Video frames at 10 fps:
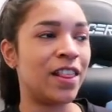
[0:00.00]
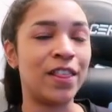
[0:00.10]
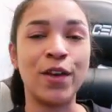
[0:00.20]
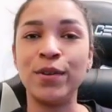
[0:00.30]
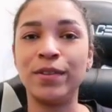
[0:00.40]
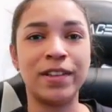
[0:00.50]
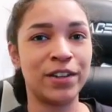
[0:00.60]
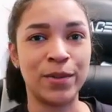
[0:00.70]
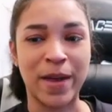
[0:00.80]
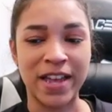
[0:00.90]

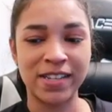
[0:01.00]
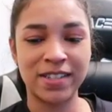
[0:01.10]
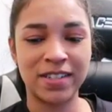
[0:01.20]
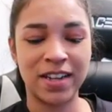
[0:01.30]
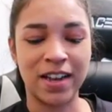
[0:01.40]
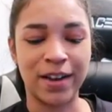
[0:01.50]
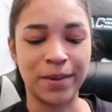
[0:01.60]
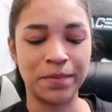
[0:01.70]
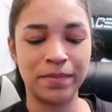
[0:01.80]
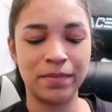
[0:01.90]
They're the best.
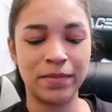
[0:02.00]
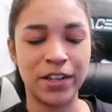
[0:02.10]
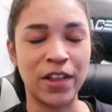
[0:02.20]
They're